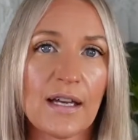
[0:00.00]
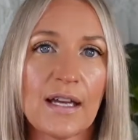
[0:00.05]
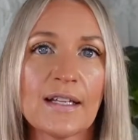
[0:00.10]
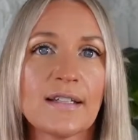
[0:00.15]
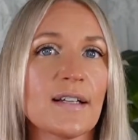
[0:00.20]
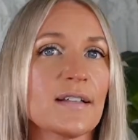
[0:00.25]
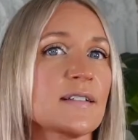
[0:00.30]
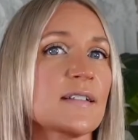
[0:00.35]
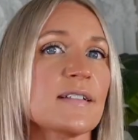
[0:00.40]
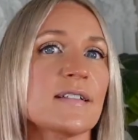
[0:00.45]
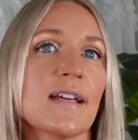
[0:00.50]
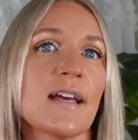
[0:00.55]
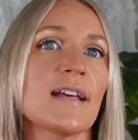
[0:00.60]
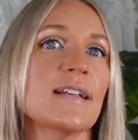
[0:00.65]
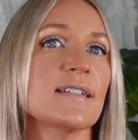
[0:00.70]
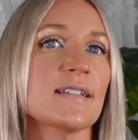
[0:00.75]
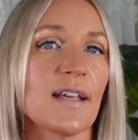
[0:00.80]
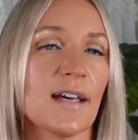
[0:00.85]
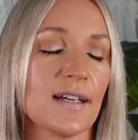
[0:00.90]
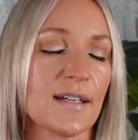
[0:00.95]
It doesn't
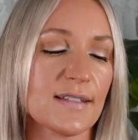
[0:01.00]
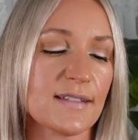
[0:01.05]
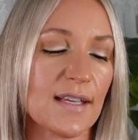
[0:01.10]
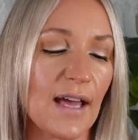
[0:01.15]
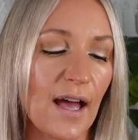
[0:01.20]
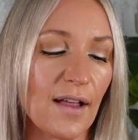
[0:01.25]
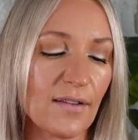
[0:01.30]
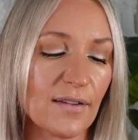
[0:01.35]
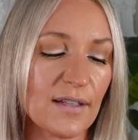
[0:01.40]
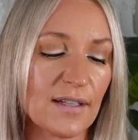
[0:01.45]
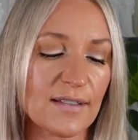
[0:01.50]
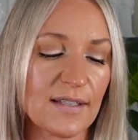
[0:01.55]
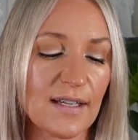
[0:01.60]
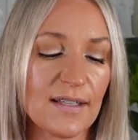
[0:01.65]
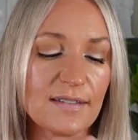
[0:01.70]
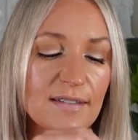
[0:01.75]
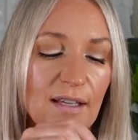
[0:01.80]
taste like a salad. It tastes